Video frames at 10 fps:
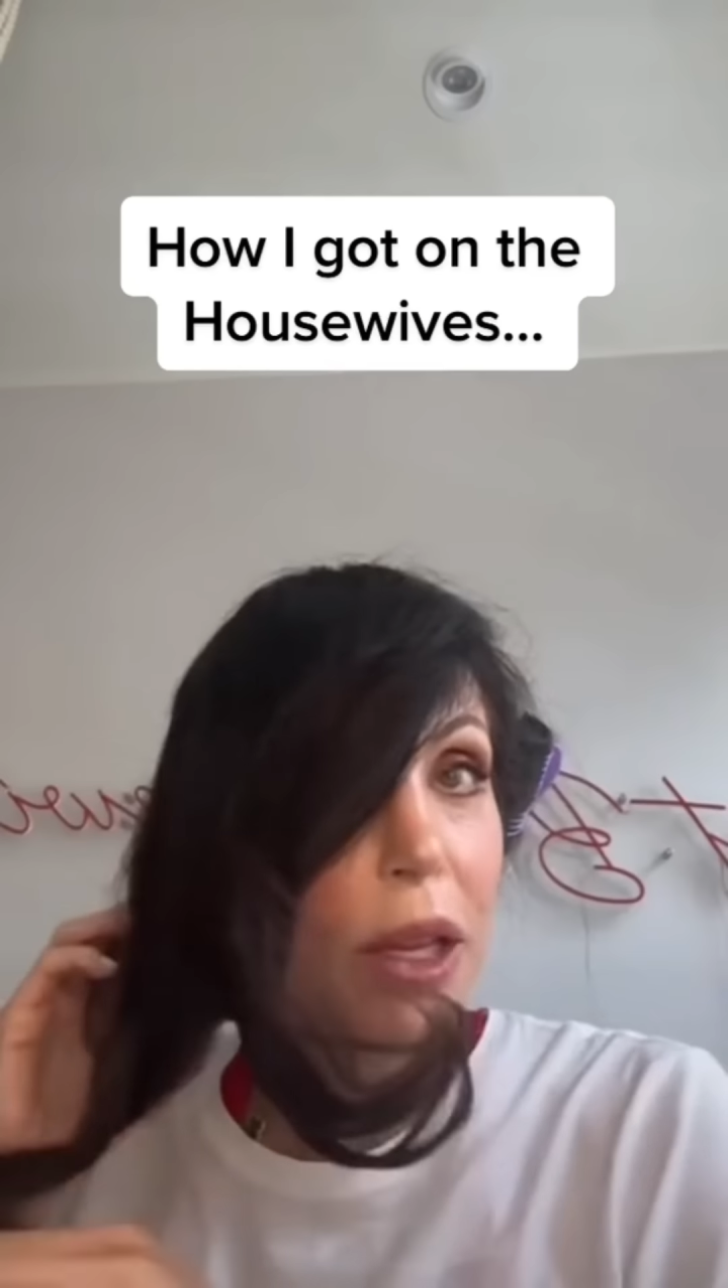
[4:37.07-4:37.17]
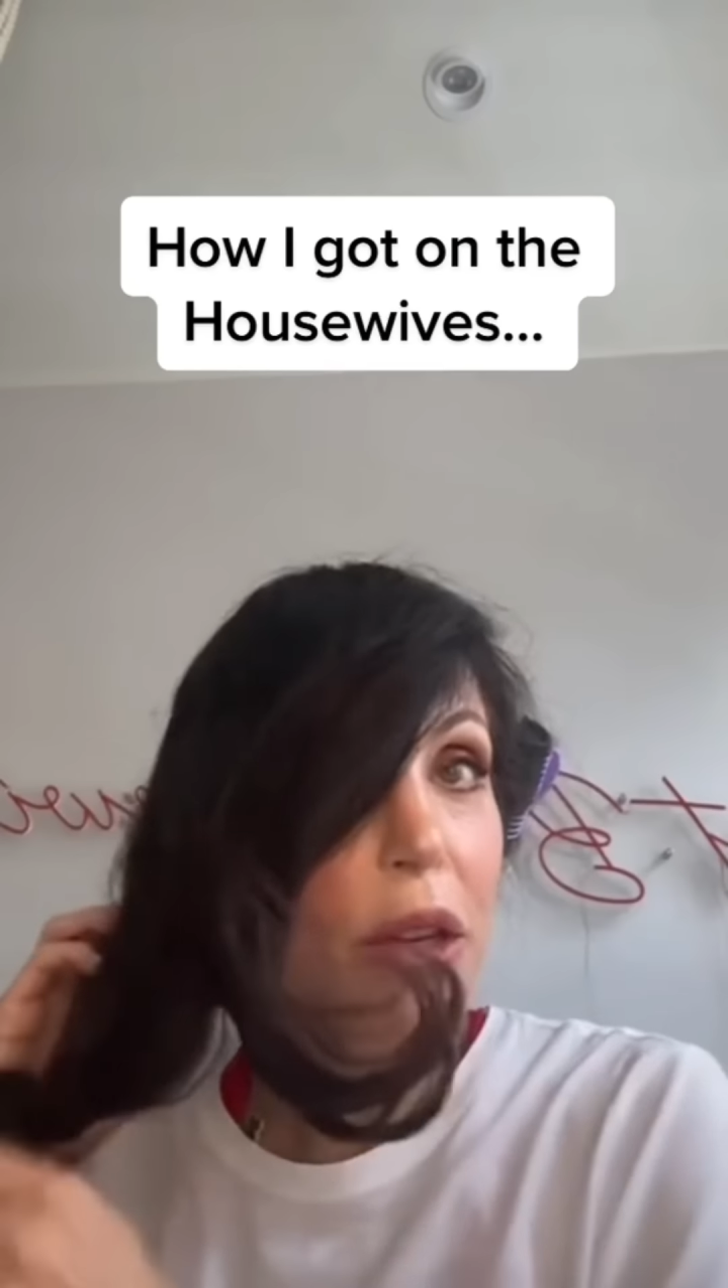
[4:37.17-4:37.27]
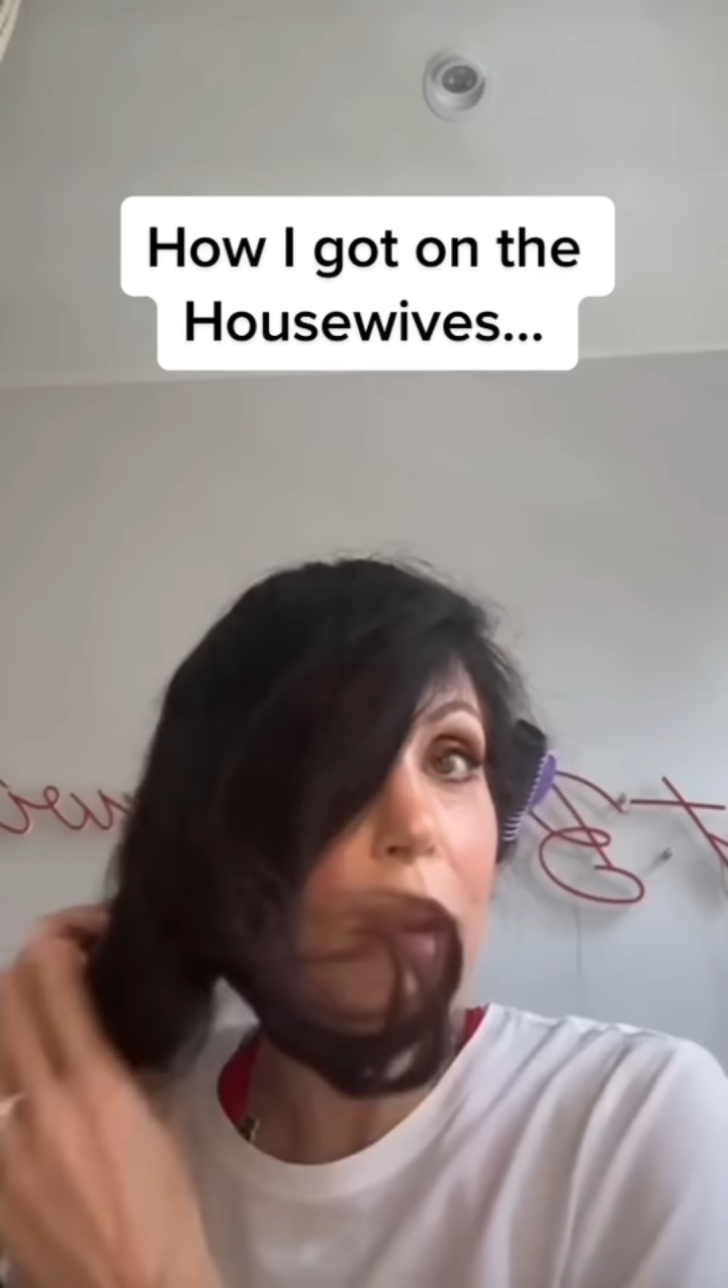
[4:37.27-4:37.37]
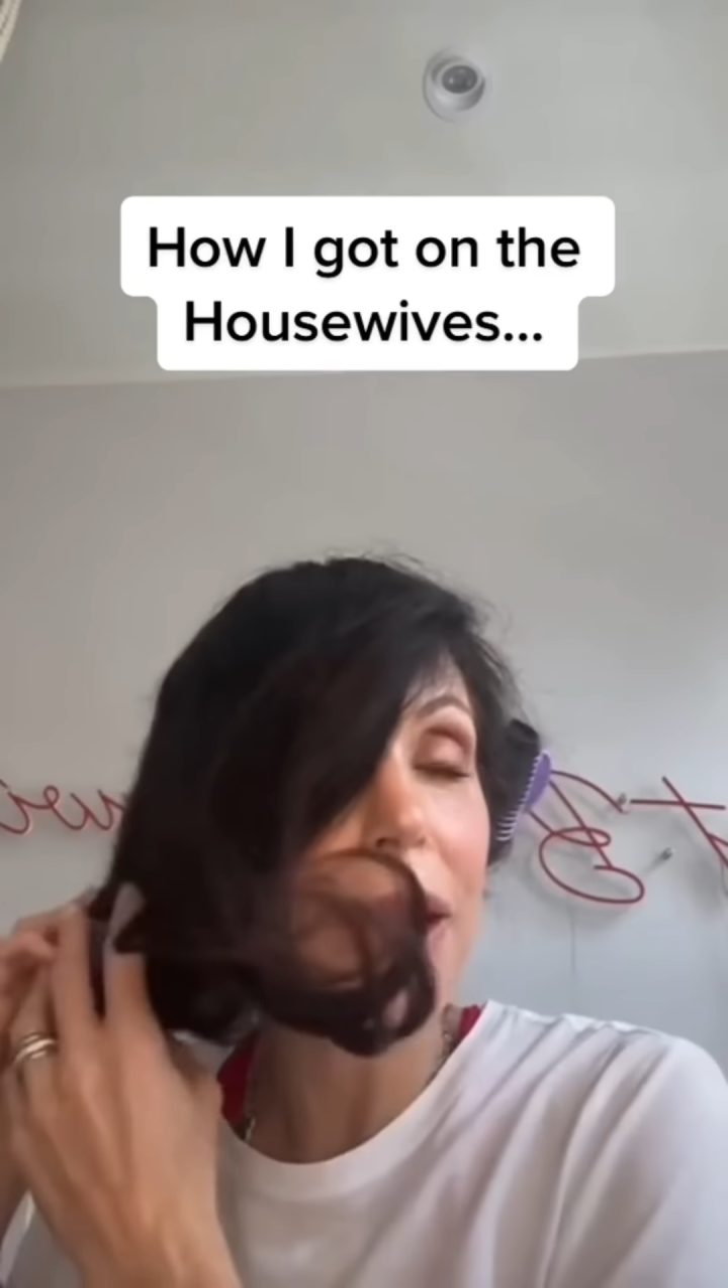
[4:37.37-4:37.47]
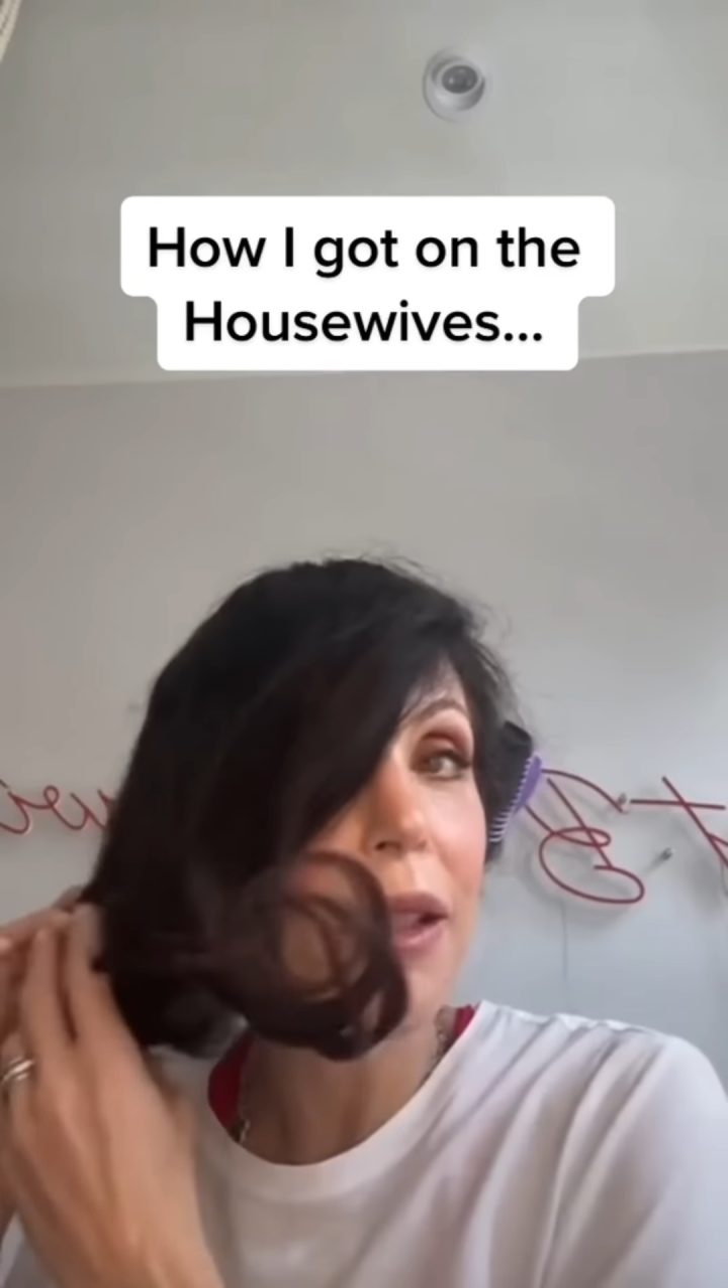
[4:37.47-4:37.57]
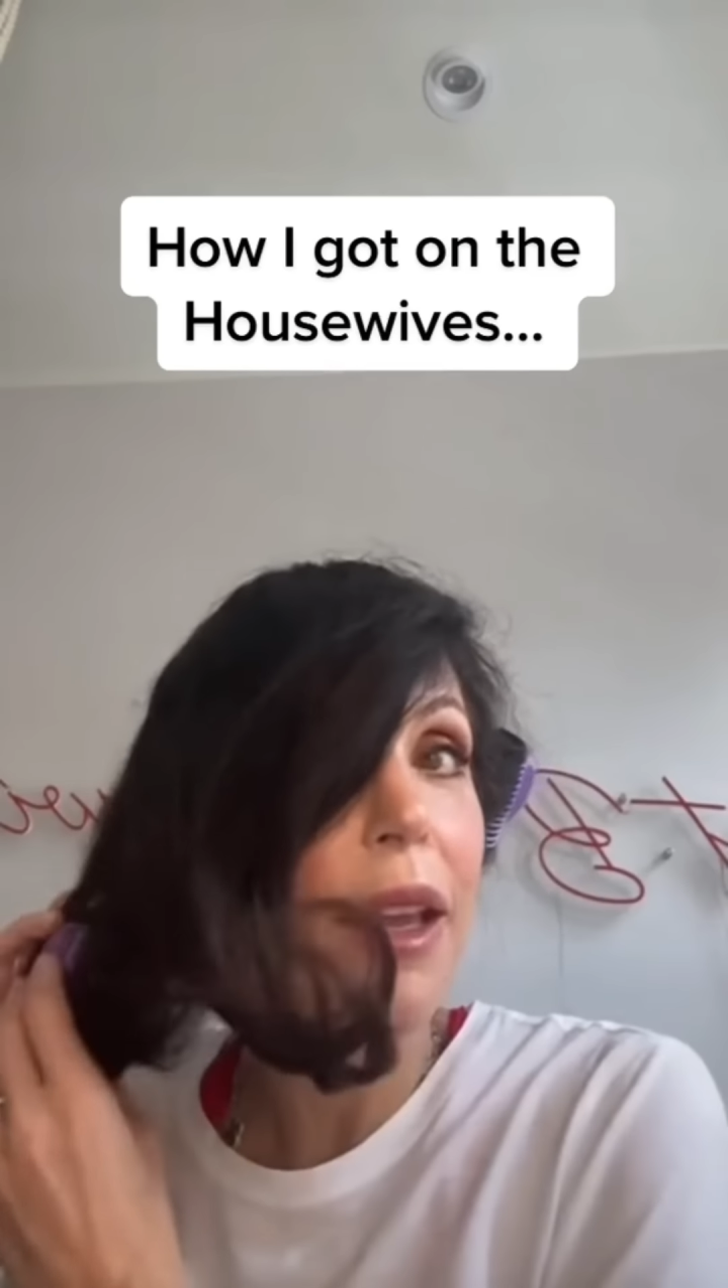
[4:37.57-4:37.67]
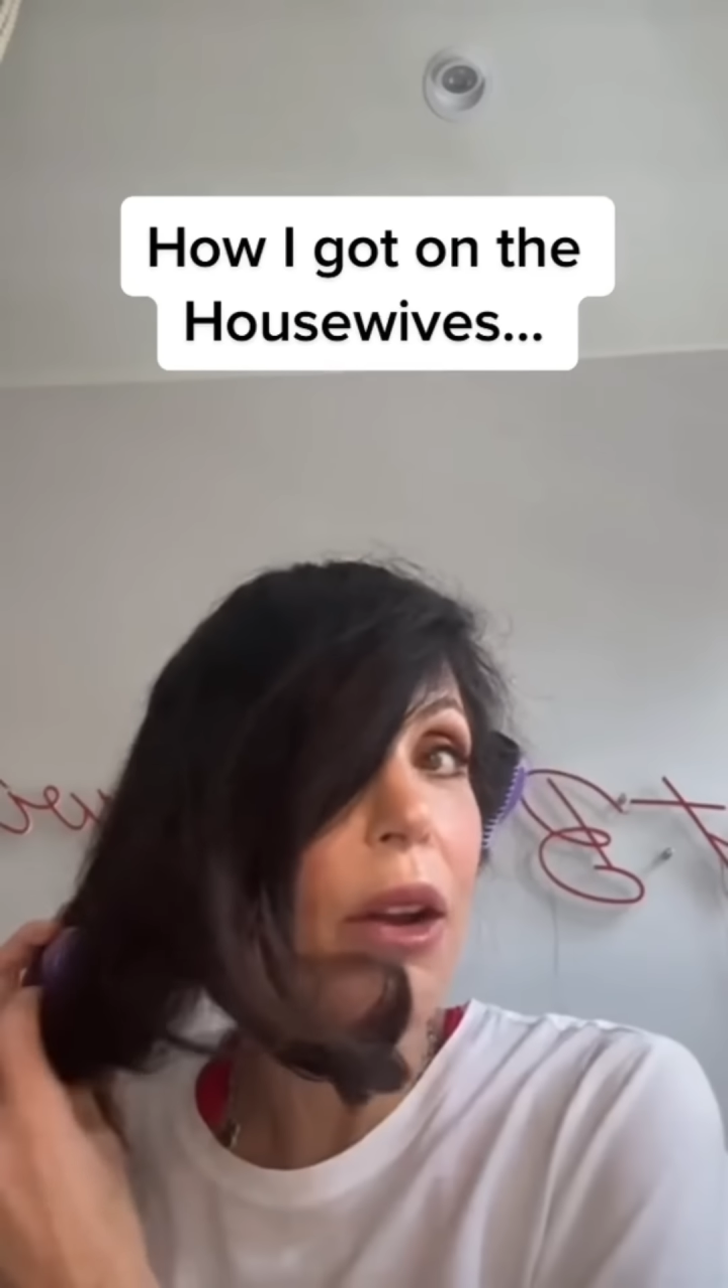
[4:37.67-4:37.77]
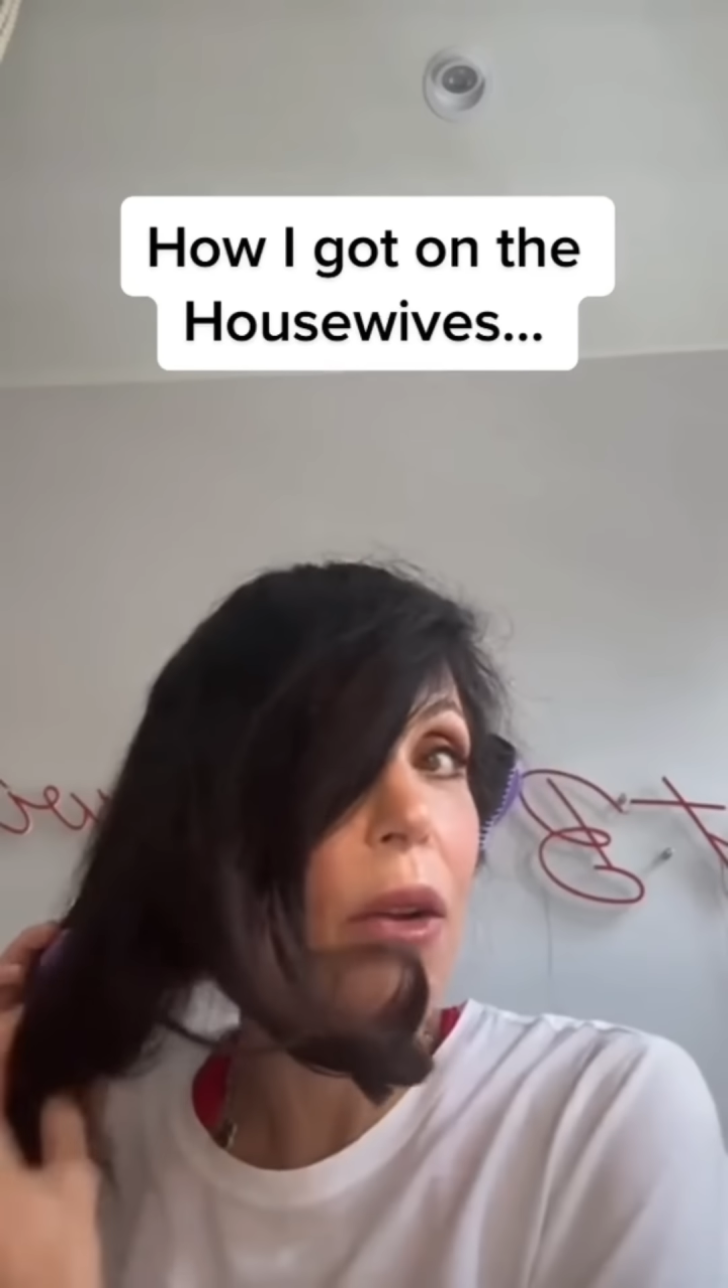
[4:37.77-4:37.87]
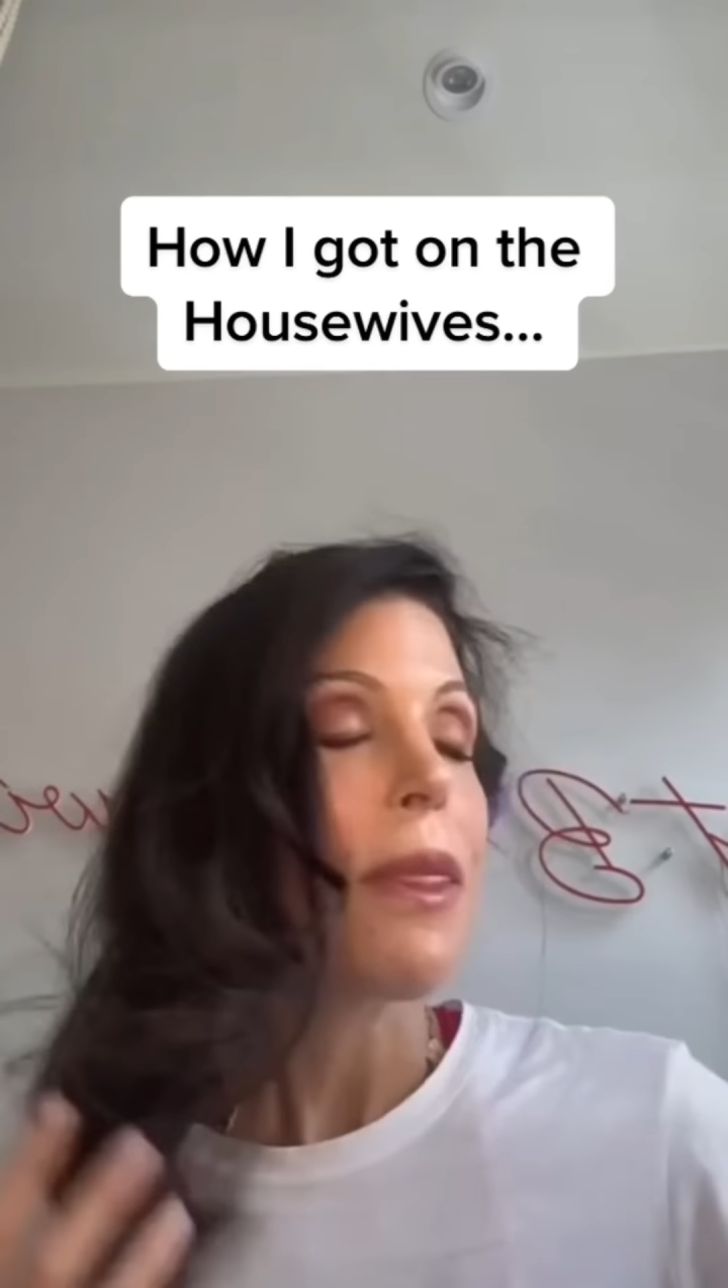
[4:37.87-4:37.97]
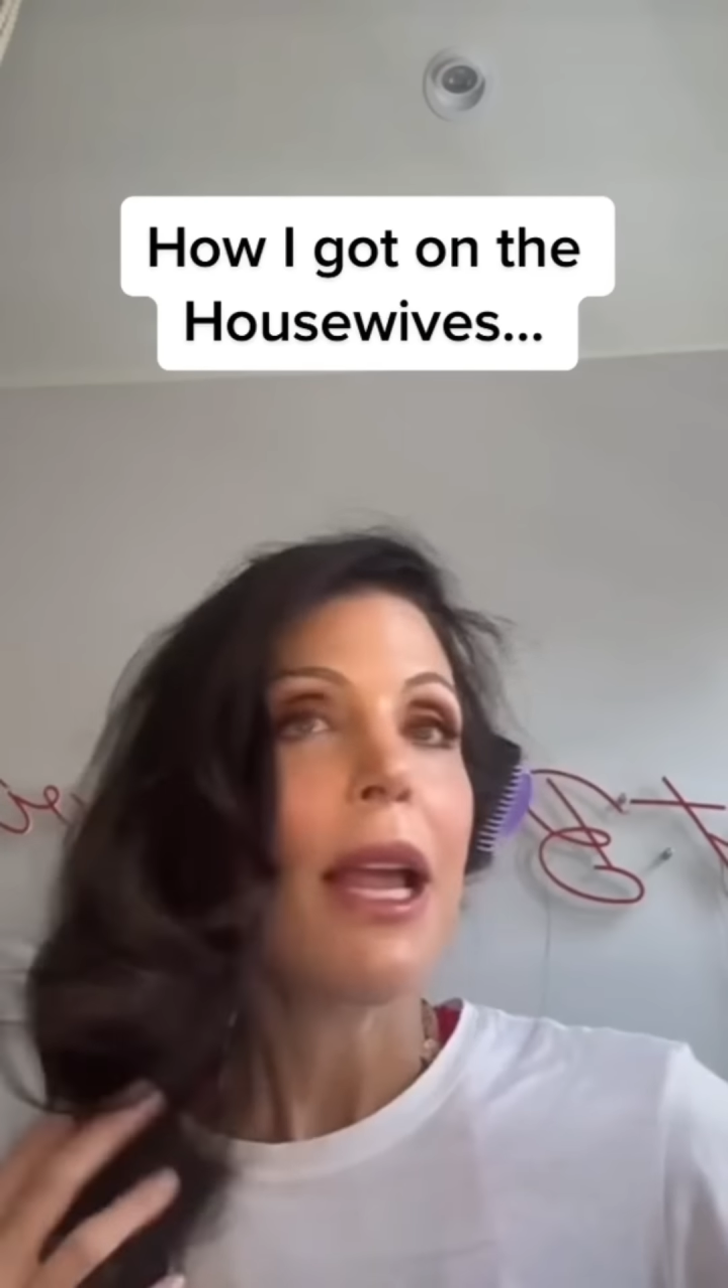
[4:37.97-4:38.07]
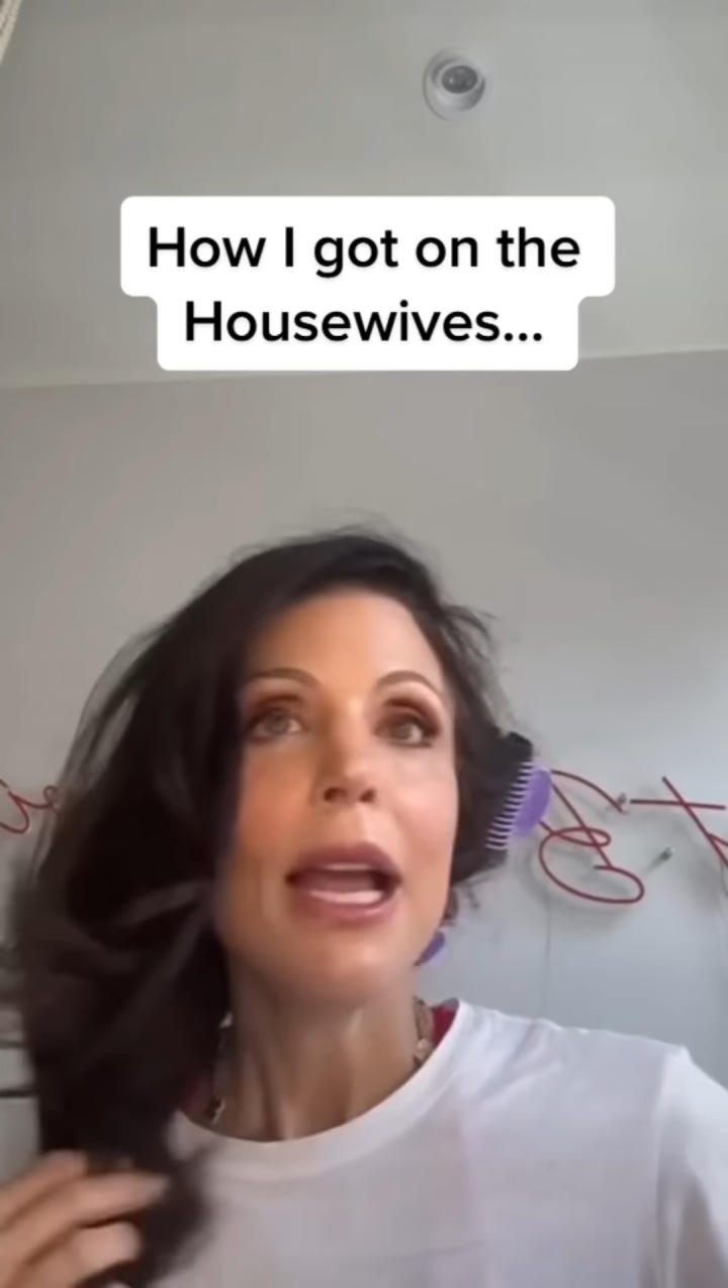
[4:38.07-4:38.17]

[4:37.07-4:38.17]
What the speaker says: can talk about later.